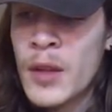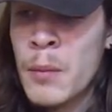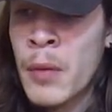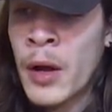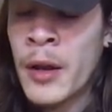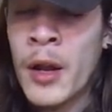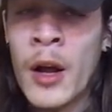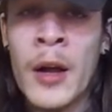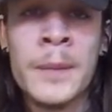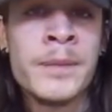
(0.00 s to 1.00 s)
But
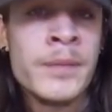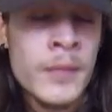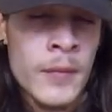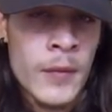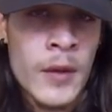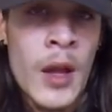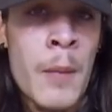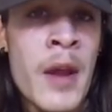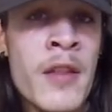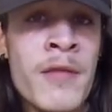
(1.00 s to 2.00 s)
I'm going
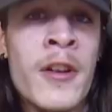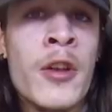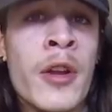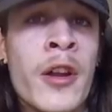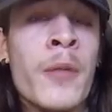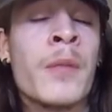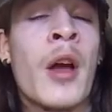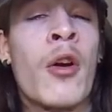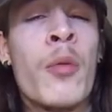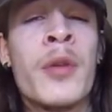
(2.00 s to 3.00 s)
to end the video here.
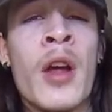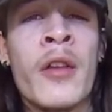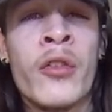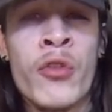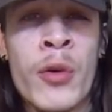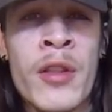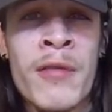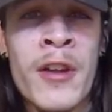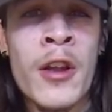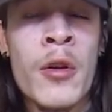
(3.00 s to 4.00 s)
I hope you guys enjoyed the
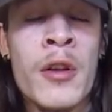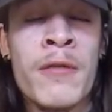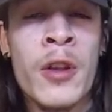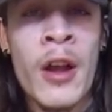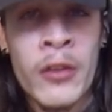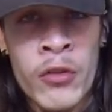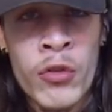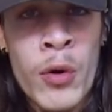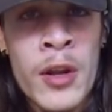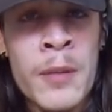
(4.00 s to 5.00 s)
video, and if you guys
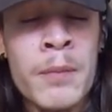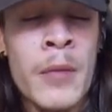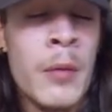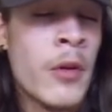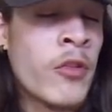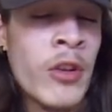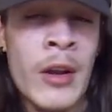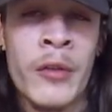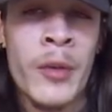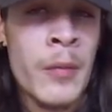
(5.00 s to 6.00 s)
enjoyed it, maybe go check
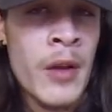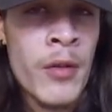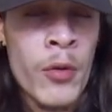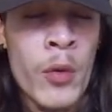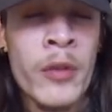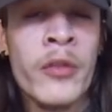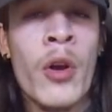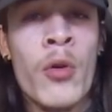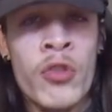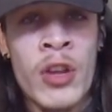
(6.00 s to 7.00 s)
out some of the other ones.
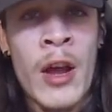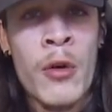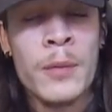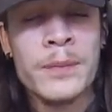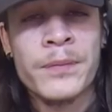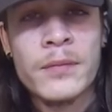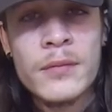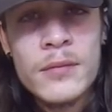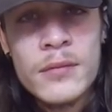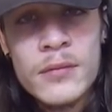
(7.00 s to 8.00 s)
OG out.
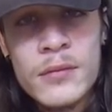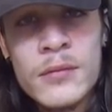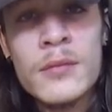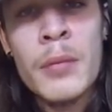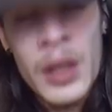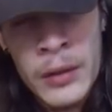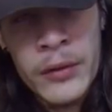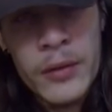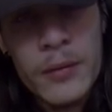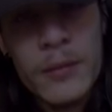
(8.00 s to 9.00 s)
Peace.